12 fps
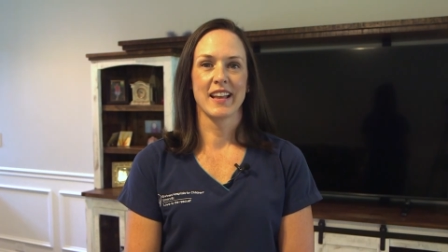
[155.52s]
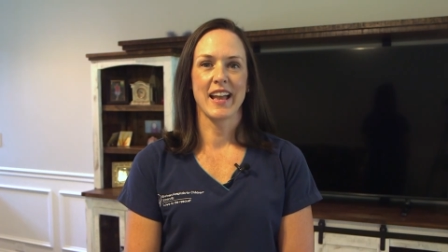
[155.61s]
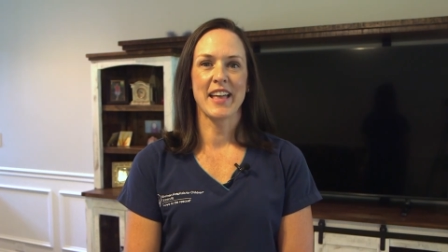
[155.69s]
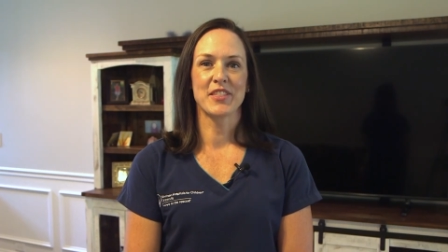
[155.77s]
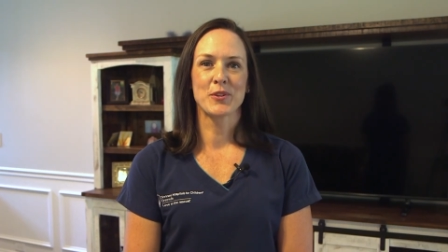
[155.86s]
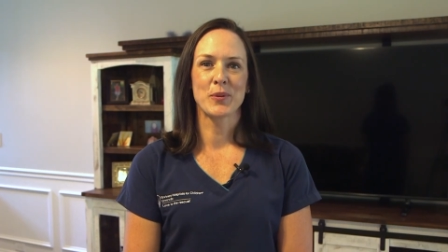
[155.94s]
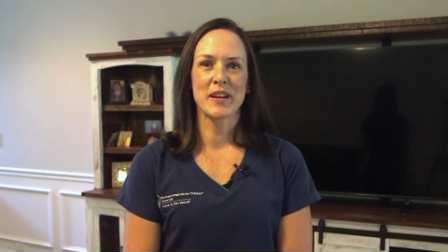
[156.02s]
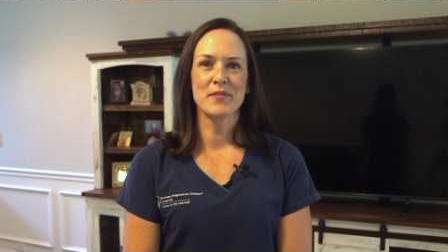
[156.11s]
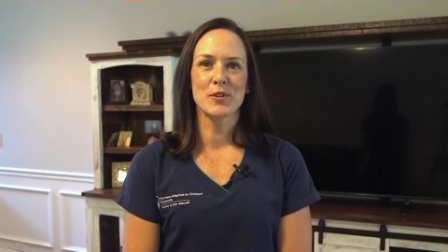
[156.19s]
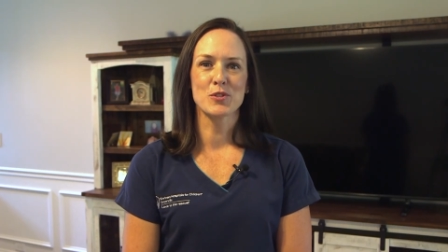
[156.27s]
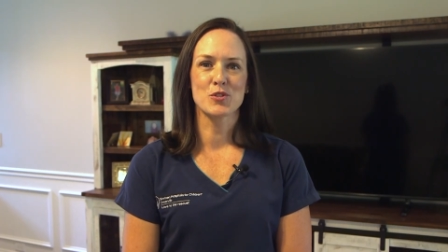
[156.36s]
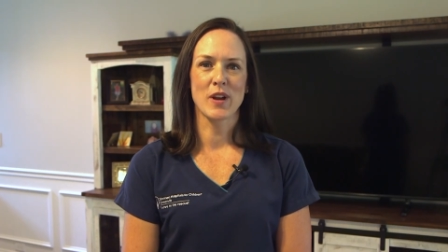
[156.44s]
At the
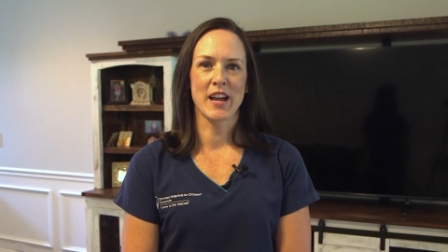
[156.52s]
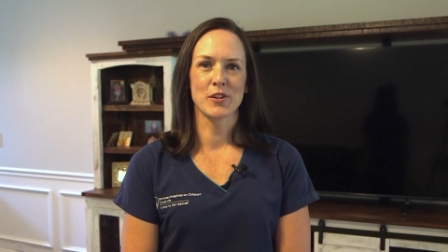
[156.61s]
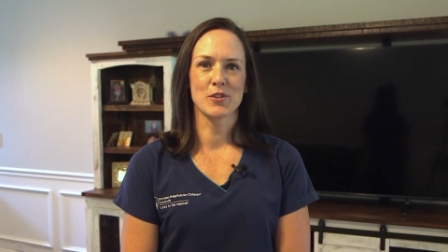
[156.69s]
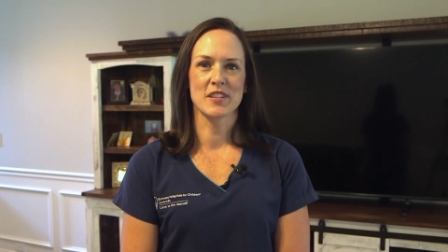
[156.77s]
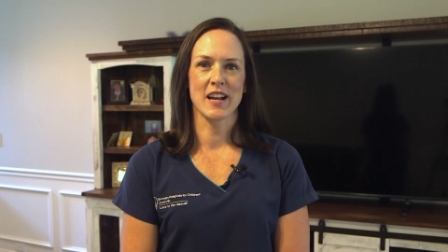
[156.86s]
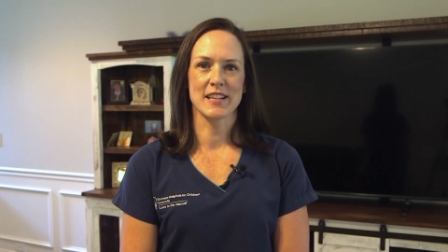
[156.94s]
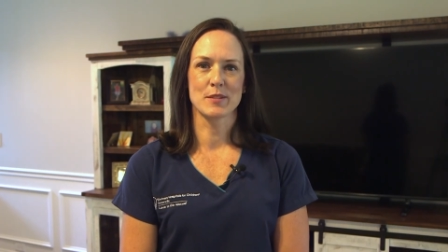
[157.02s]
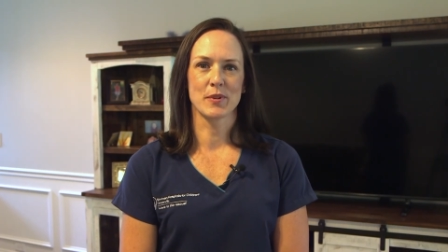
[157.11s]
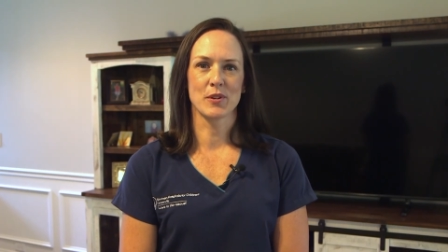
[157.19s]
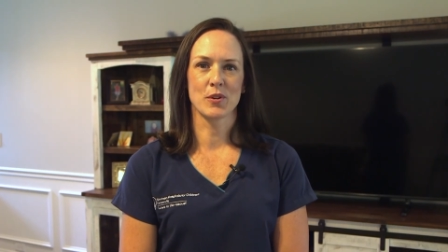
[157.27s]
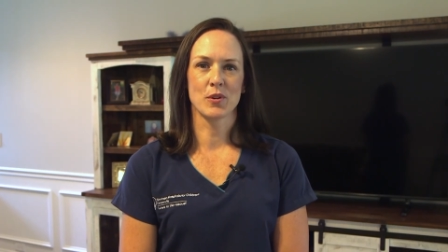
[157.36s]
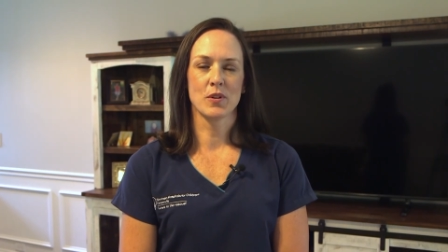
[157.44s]
Greenville Shriners
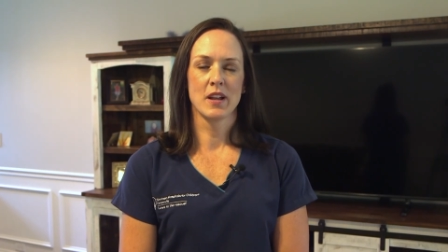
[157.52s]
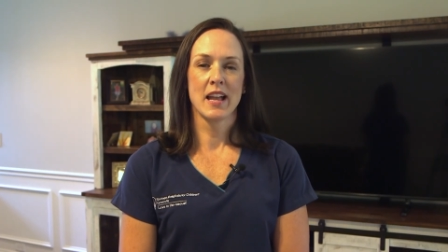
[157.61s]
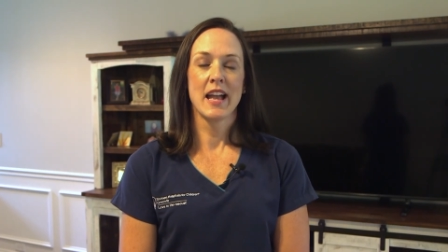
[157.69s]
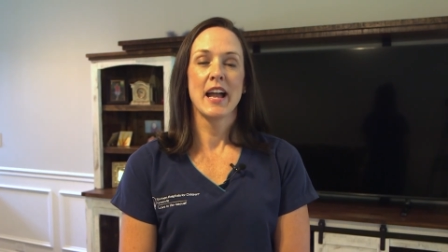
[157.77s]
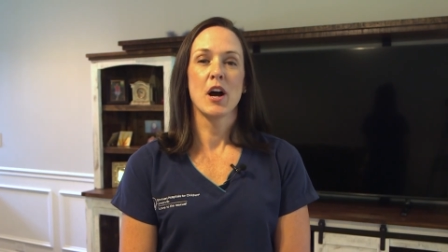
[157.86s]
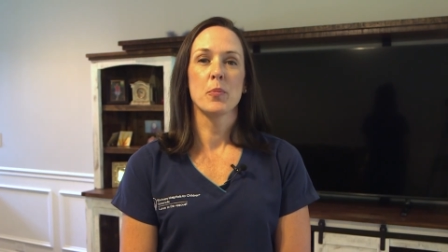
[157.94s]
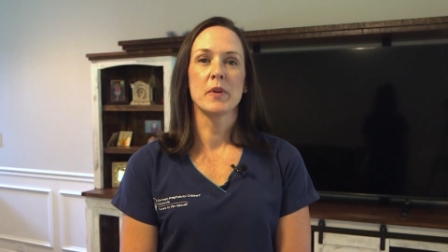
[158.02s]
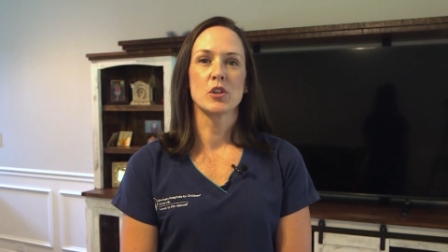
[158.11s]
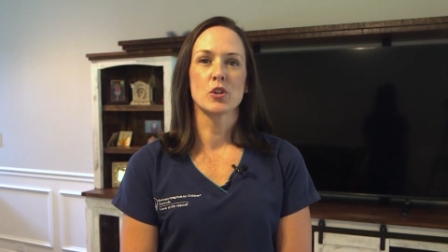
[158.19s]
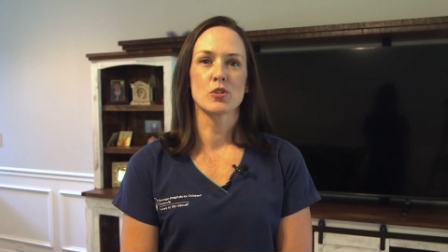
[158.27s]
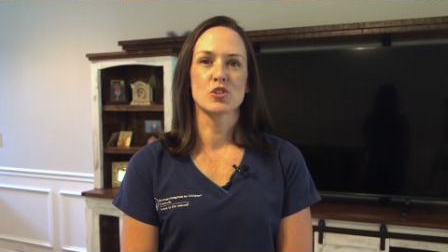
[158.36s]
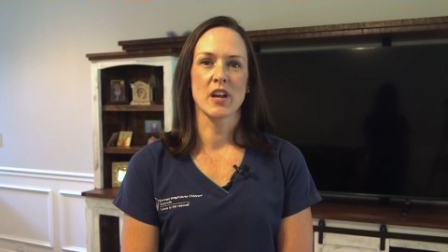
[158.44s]
Hospital, helping
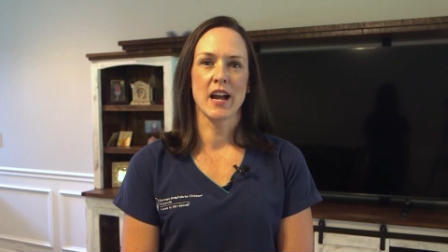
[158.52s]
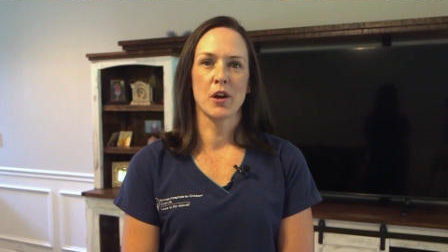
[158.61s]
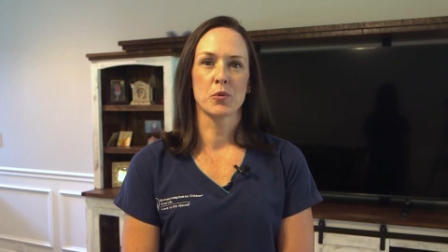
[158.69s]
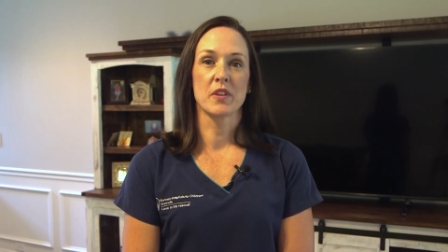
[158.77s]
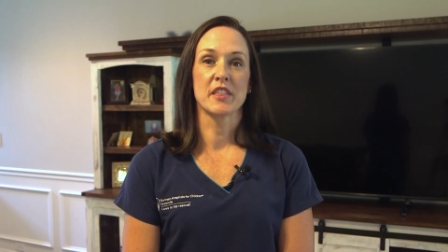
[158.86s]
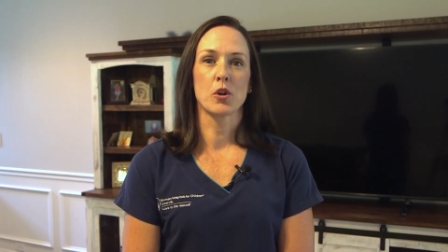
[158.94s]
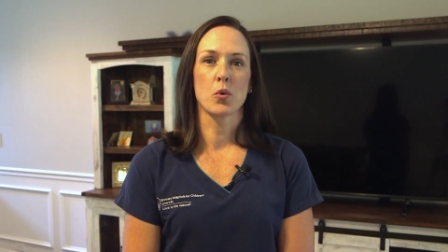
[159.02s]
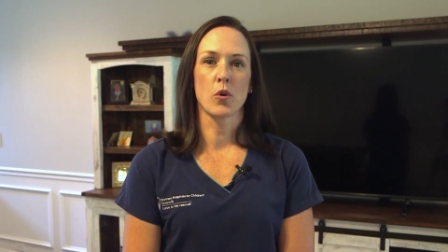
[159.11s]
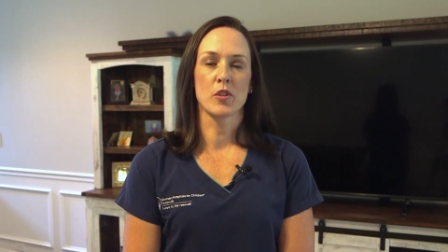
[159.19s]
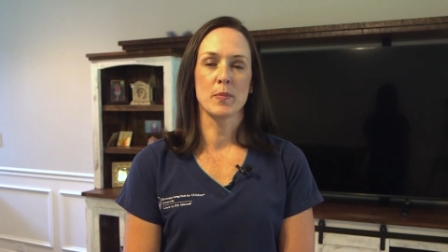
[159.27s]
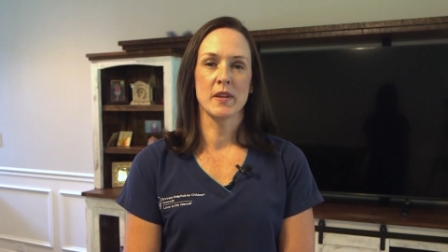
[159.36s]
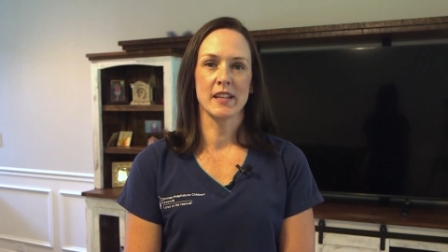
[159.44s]
your child with their
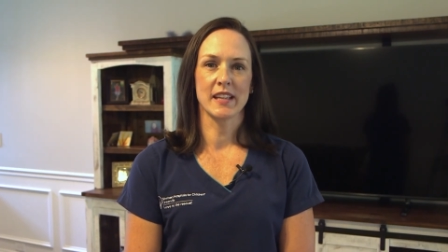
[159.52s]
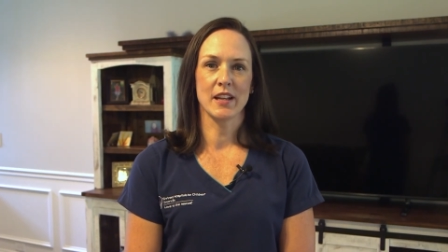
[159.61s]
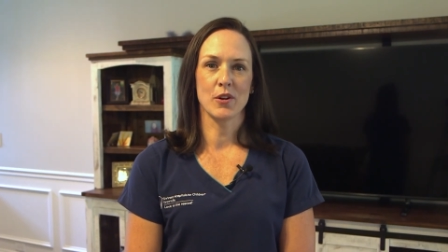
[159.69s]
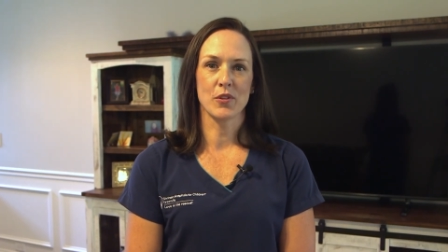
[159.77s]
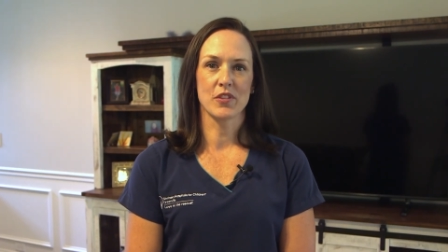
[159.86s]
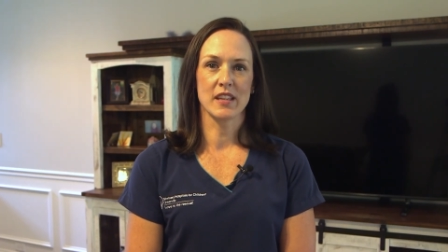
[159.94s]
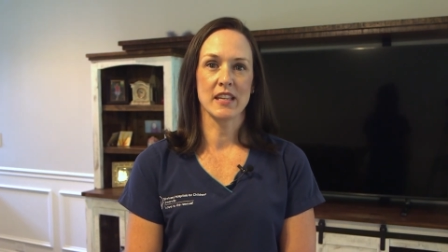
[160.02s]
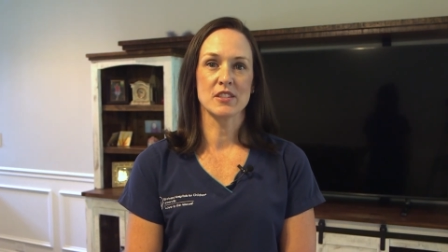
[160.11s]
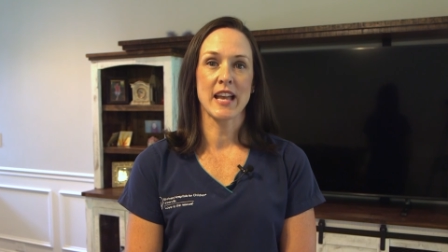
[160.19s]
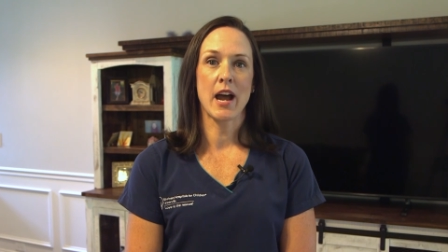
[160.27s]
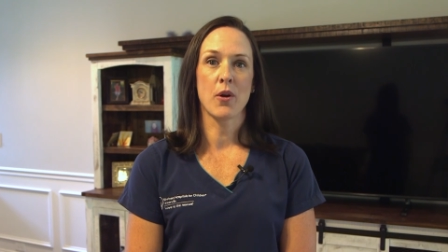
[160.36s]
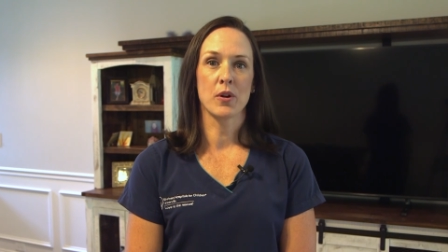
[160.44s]
orthopedic health is
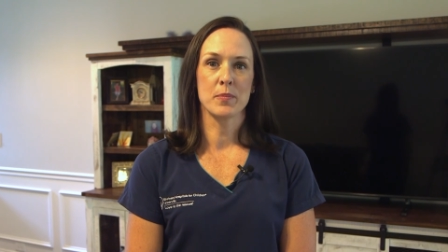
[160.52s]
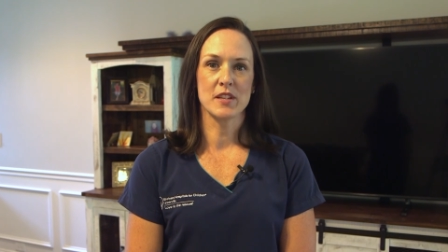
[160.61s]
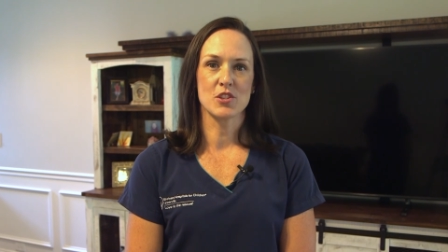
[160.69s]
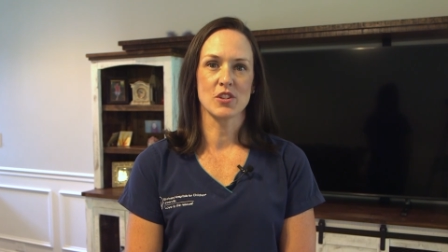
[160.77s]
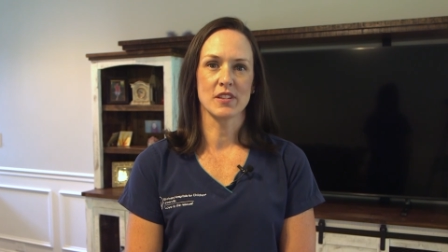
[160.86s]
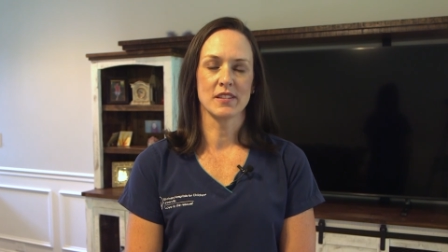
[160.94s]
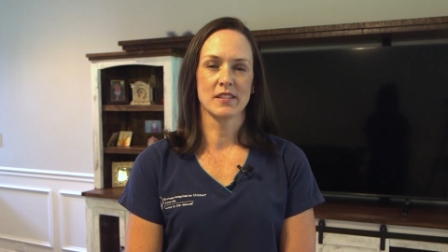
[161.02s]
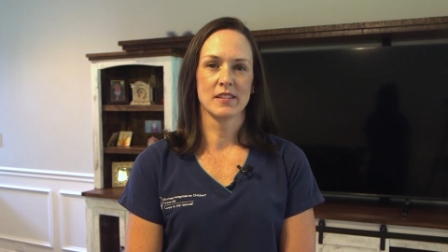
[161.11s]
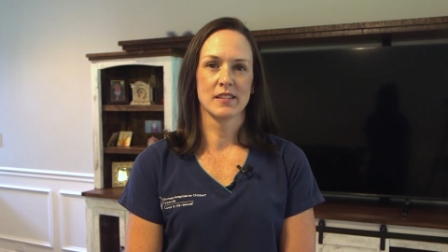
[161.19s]
our mission.